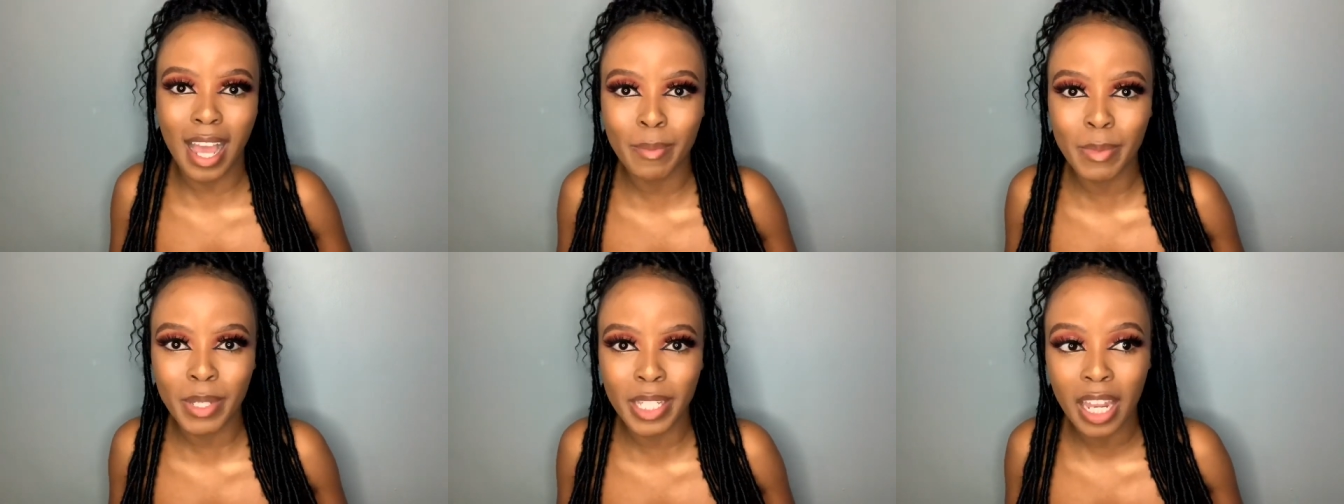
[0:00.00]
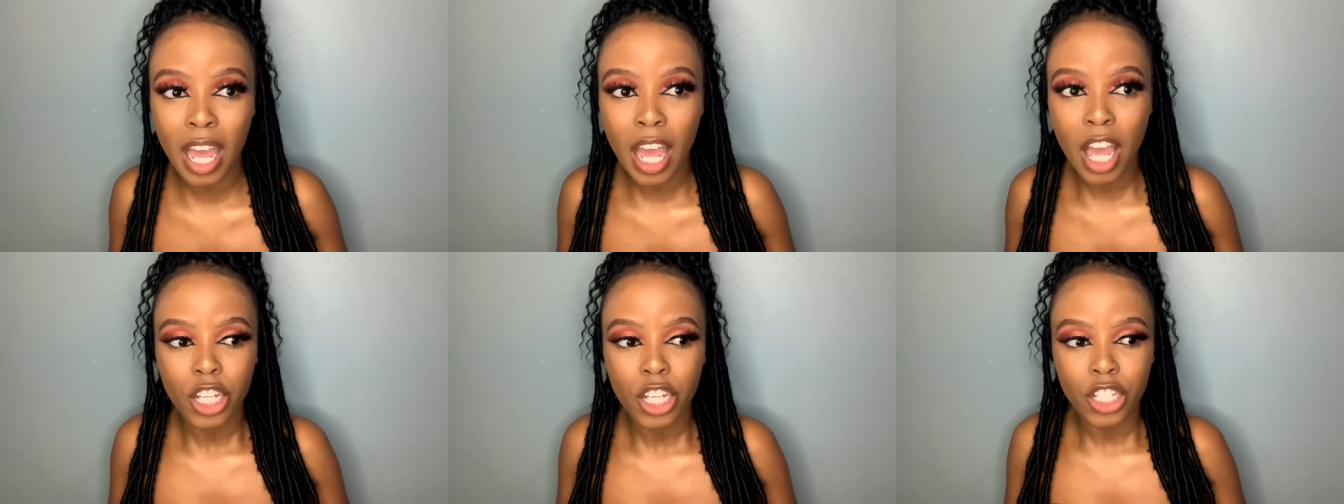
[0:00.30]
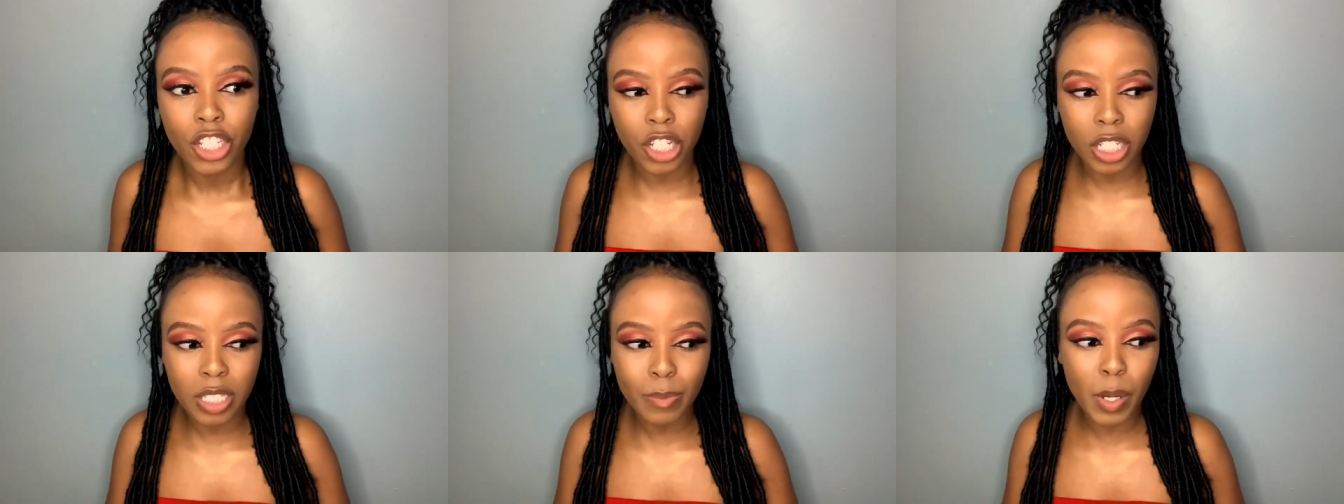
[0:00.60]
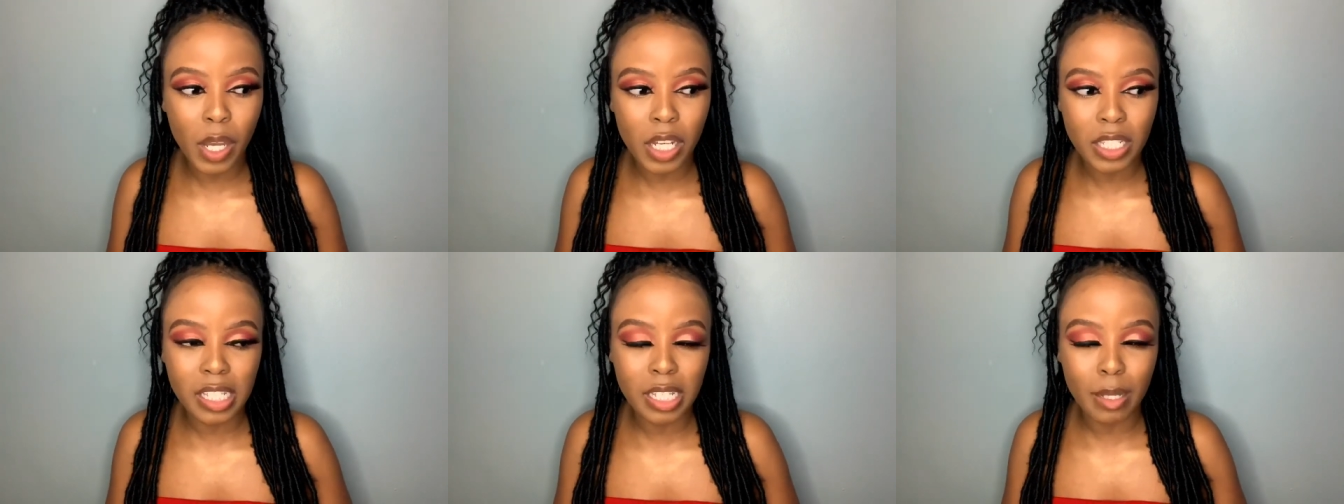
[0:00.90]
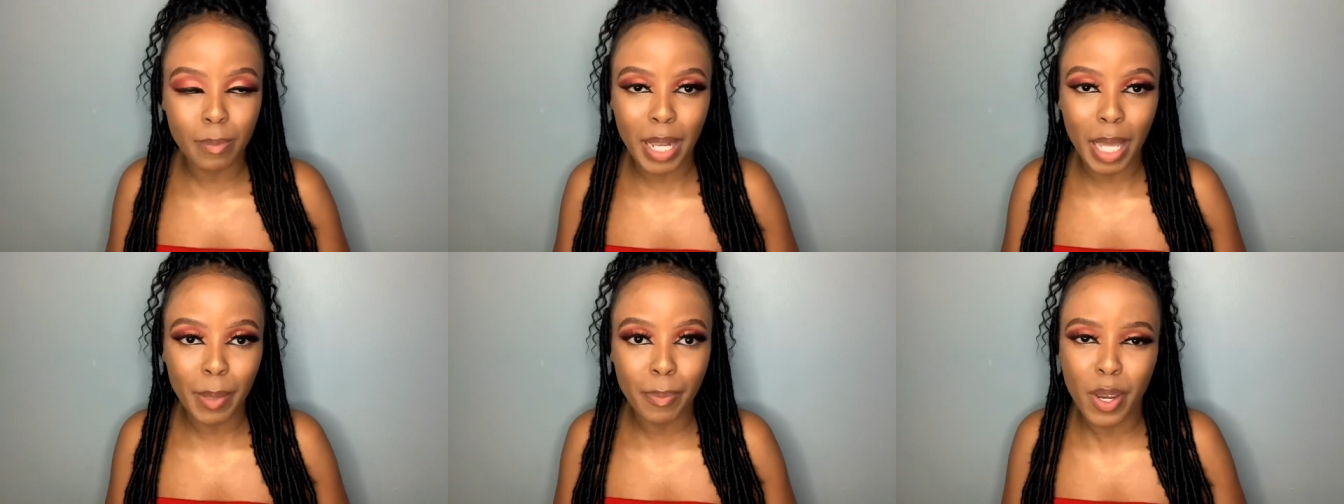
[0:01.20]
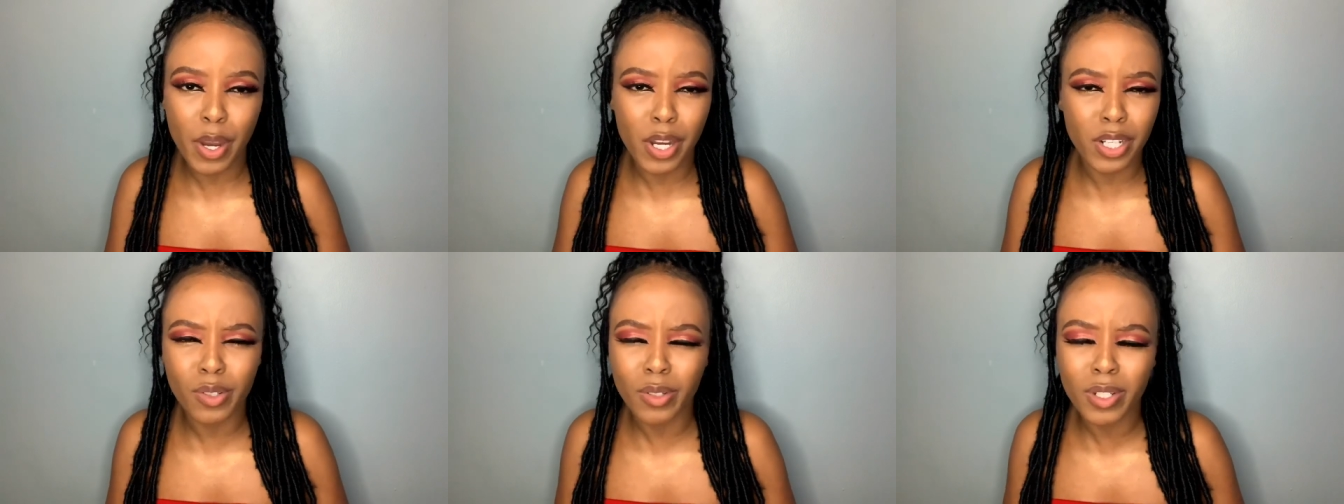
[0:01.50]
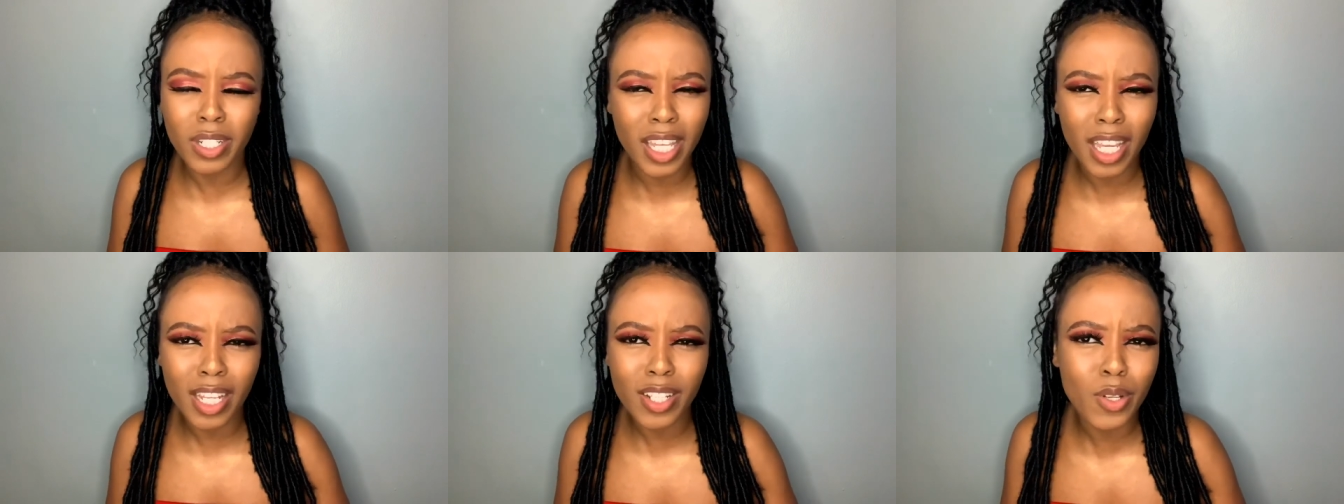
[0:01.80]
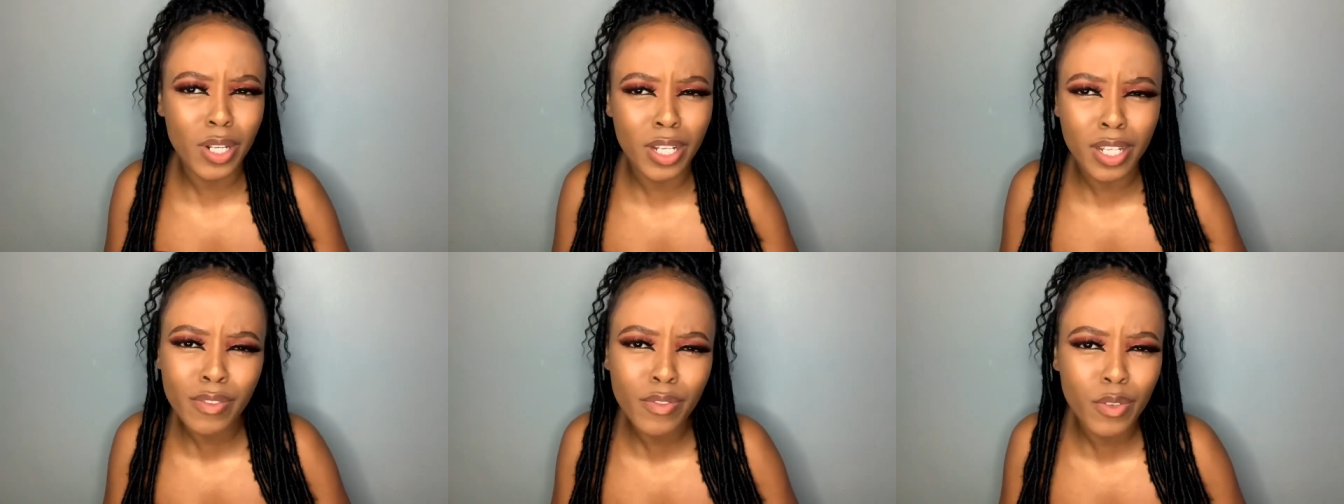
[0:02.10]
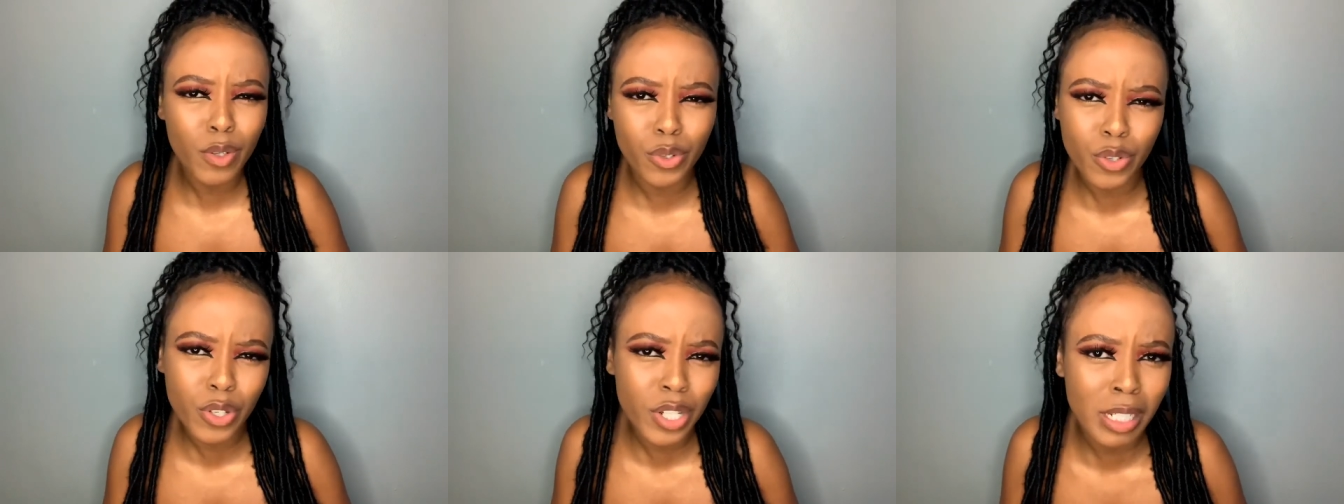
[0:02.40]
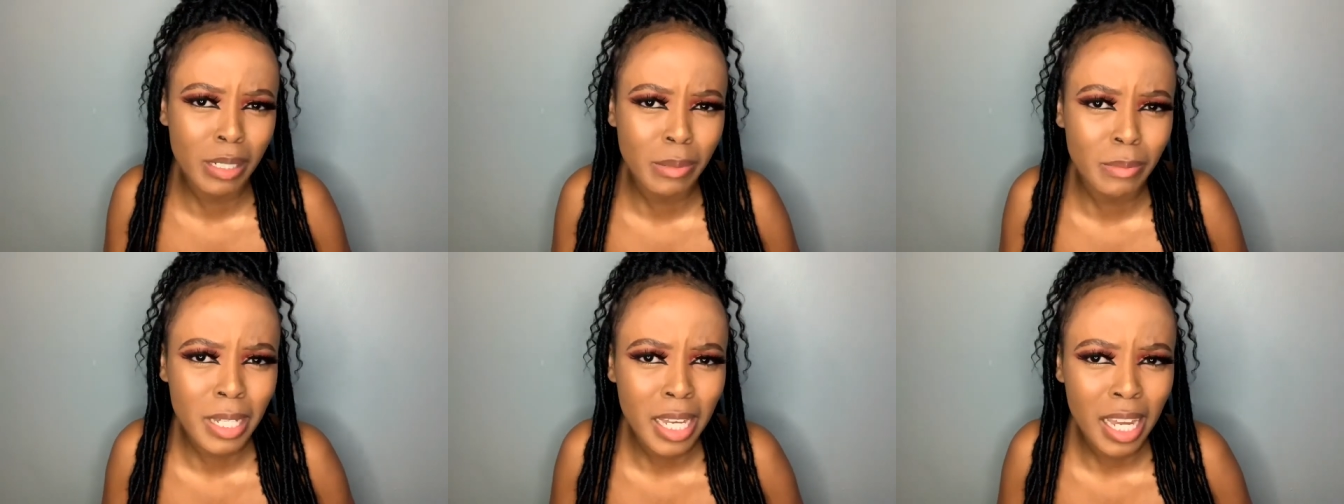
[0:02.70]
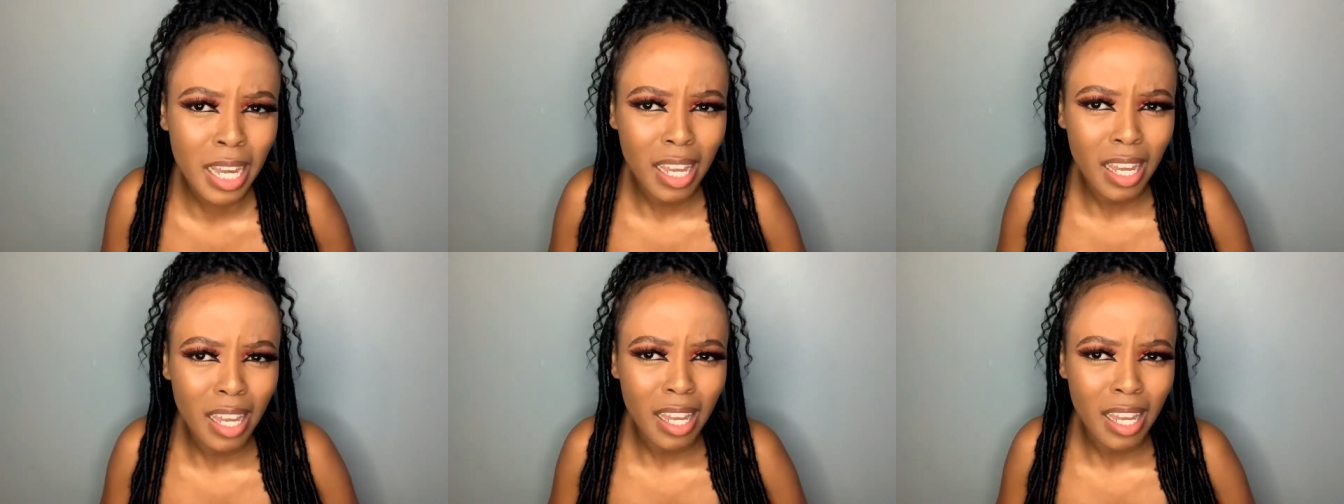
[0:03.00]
I mean, just because as a black parent, you don't get to live your dream,